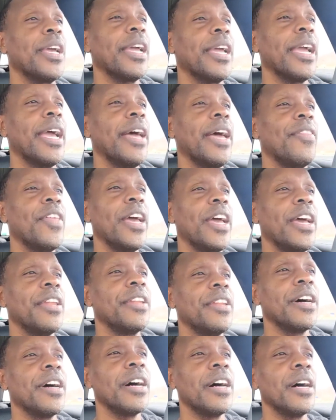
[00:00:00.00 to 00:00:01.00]
And then,
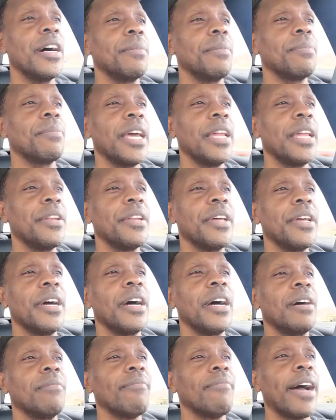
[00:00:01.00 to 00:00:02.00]
um, then
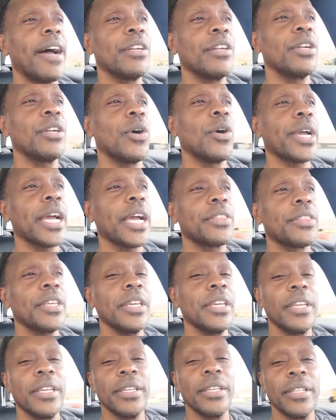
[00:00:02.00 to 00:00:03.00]
uh, I don't know. I got the
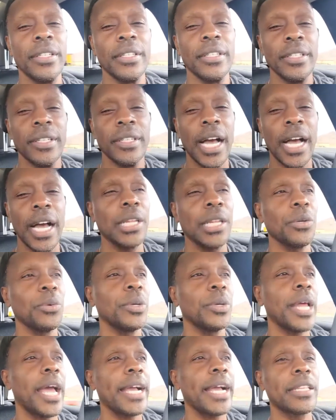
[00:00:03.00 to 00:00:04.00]

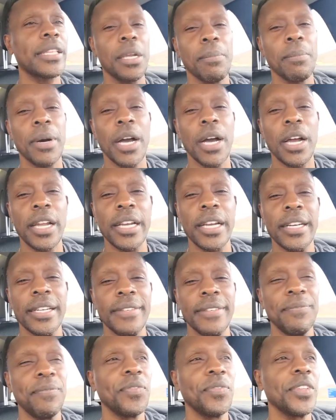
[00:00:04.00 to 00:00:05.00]
Hollywood acting bug,
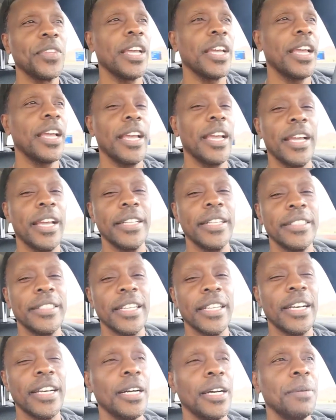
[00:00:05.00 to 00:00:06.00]
and
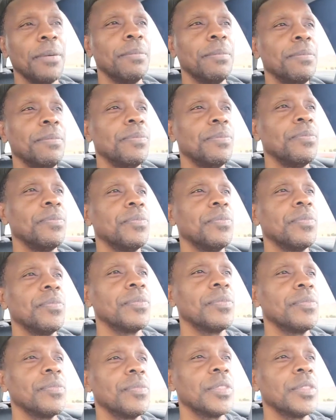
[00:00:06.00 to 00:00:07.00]
um,
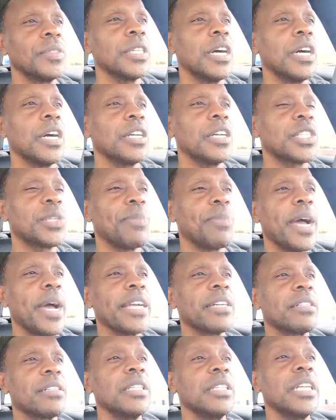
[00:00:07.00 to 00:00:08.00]
uh, Spike
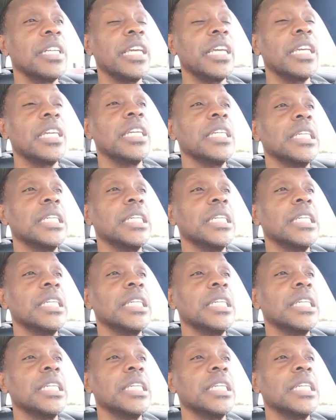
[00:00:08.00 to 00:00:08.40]
Lee